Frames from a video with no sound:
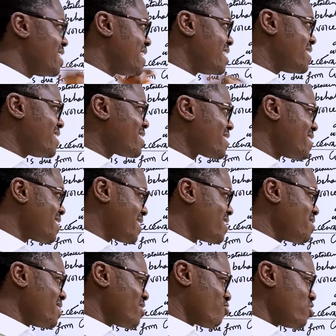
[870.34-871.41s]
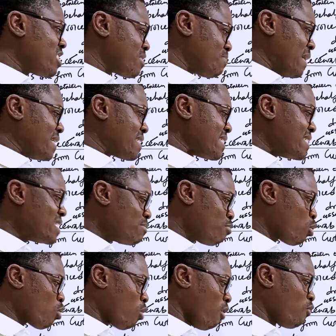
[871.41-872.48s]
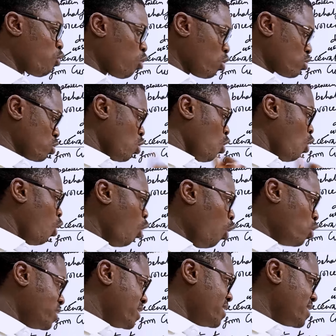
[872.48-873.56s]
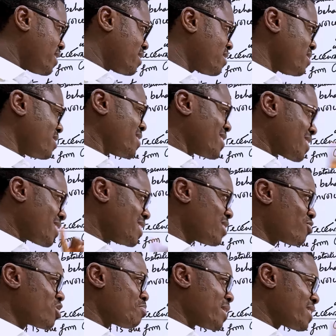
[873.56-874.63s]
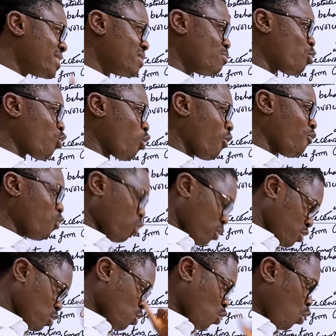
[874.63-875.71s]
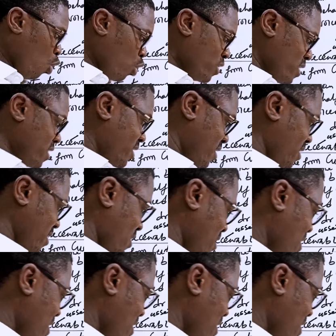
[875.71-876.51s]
This is still the treatment in the book of what? OGT. This is the treatment in the book of what? OGT.